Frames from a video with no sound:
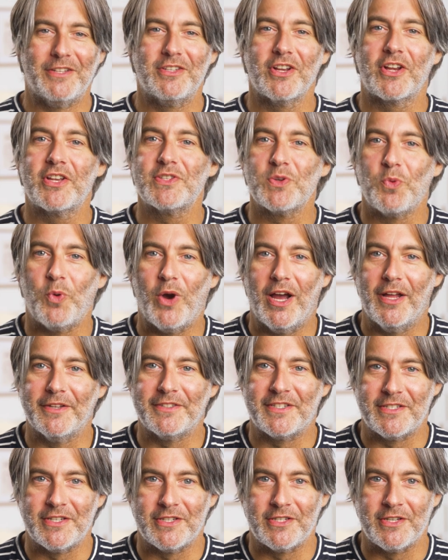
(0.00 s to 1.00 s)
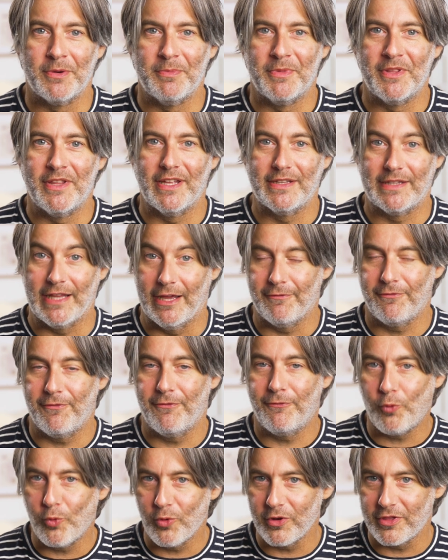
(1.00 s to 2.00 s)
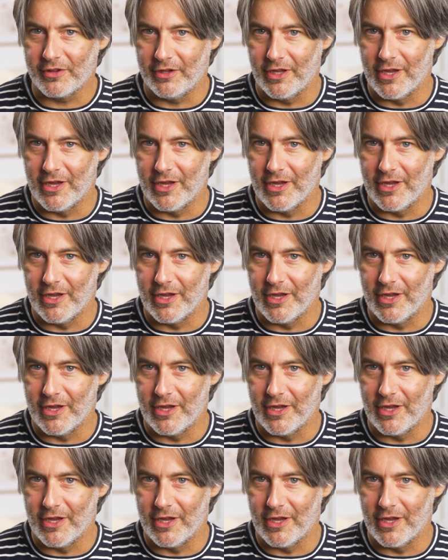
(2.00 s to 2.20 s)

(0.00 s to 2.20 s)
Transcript: It took us a while to determine that that 4th